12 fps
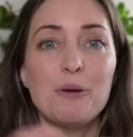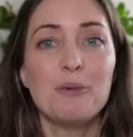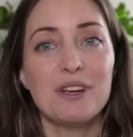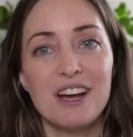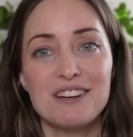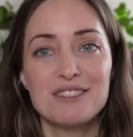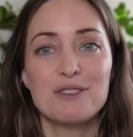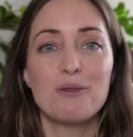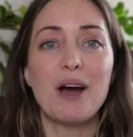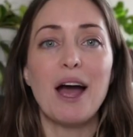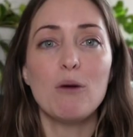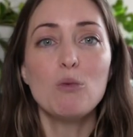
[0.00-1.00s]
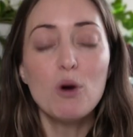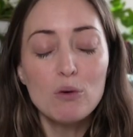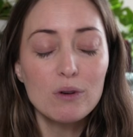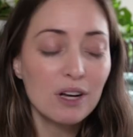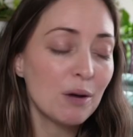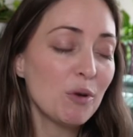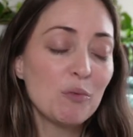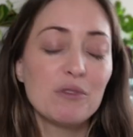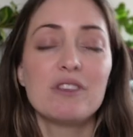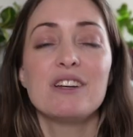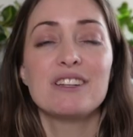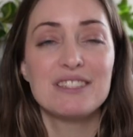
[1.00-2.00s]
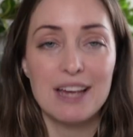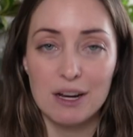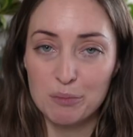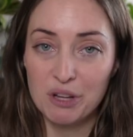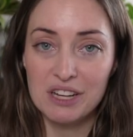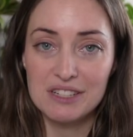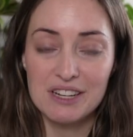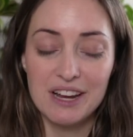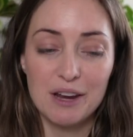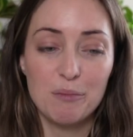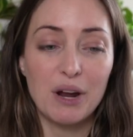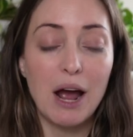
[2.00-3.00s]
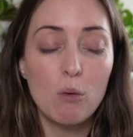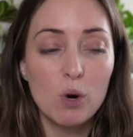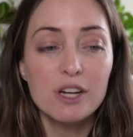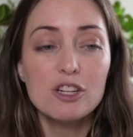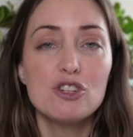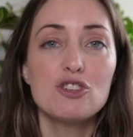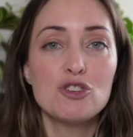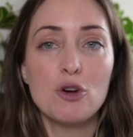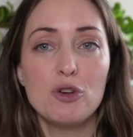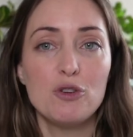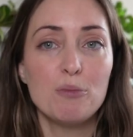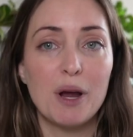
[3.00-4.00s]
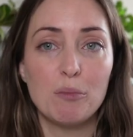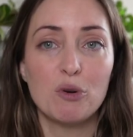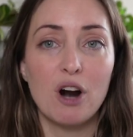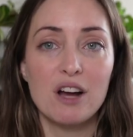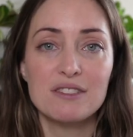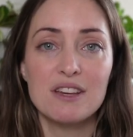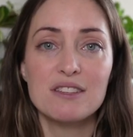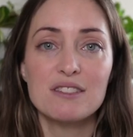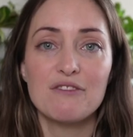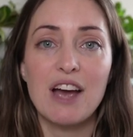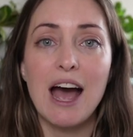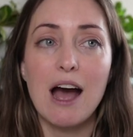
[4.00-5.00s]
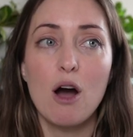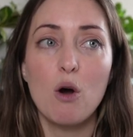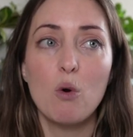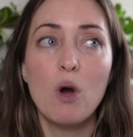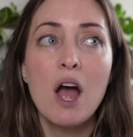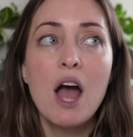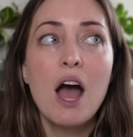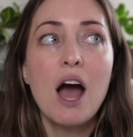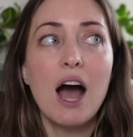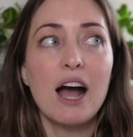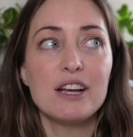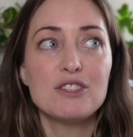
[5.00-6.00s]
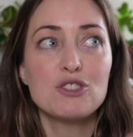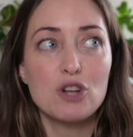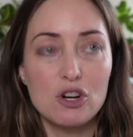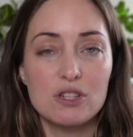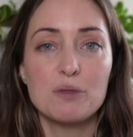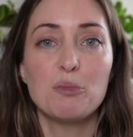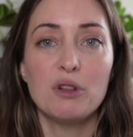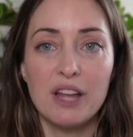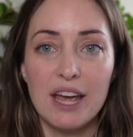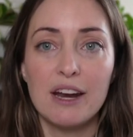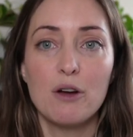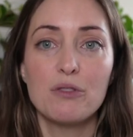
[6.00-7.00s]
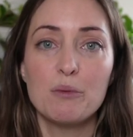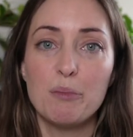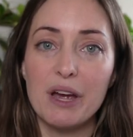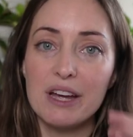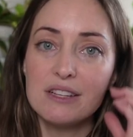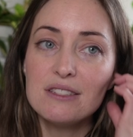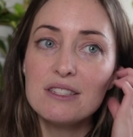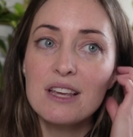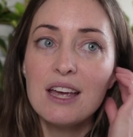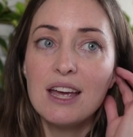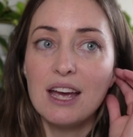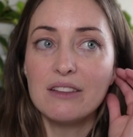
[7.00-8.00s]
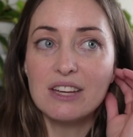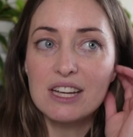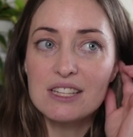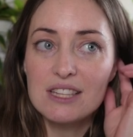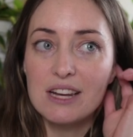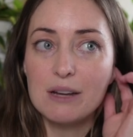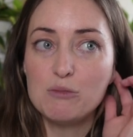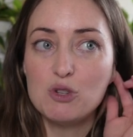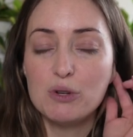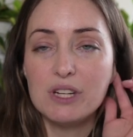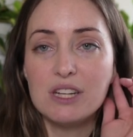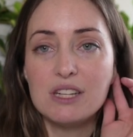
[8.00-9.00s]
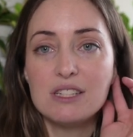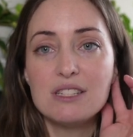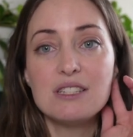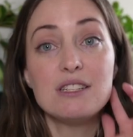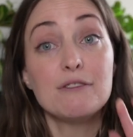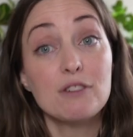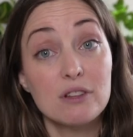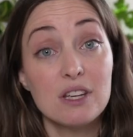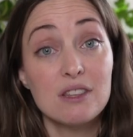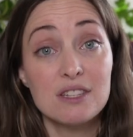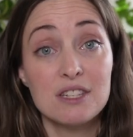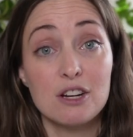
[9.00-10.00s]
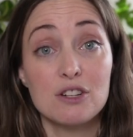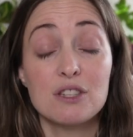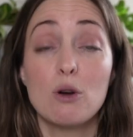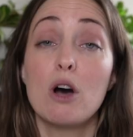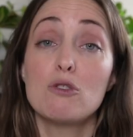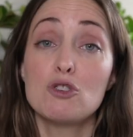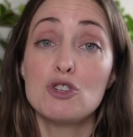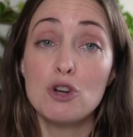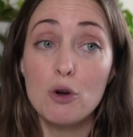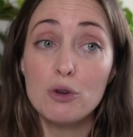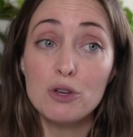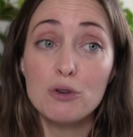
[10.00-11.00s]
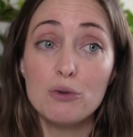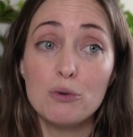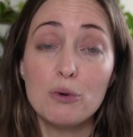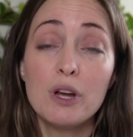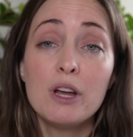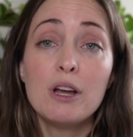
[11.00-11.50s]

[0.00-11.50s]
But yeah, so I won't come up with an exact plan today, but I wanted to show you my process of how I start to plan out the beds. And like I said, I'm doing it differently this year, so I'll show you